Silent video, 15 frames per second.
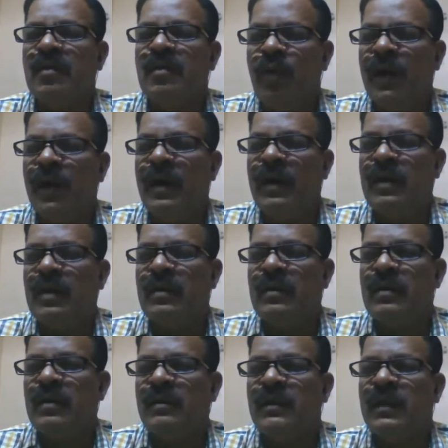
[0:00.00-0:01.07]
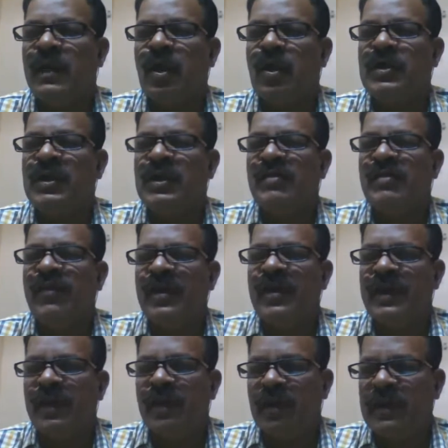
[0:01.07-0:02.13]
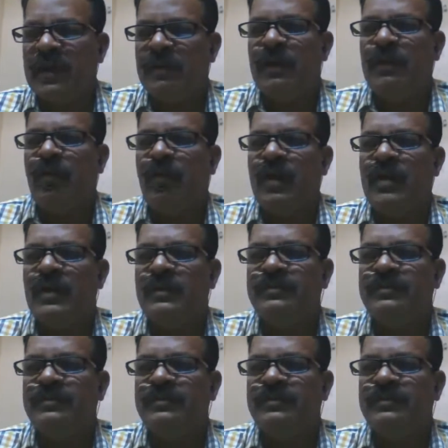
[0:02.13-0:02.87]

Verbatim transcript: where the country is very undeveloped one,